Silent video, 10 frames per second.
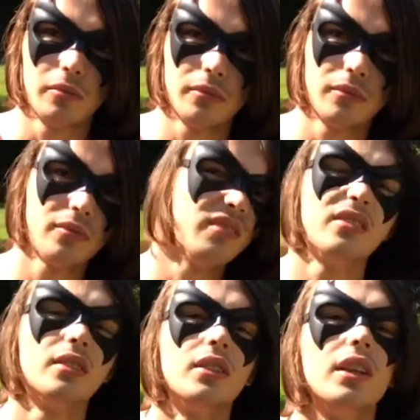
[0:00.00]
And then he
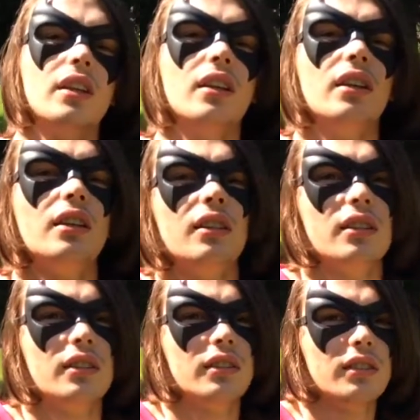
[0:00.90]

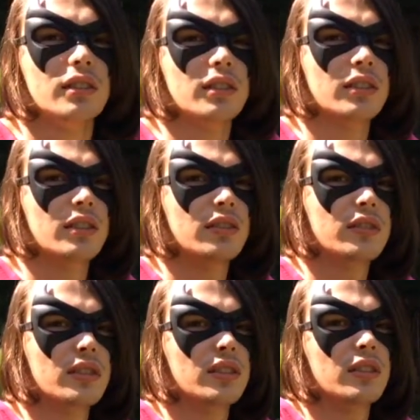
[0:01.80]
and Catwoman
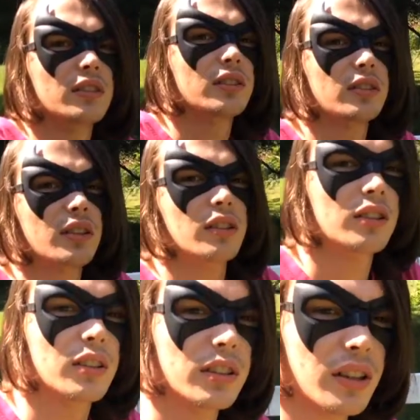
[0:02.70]
totally got it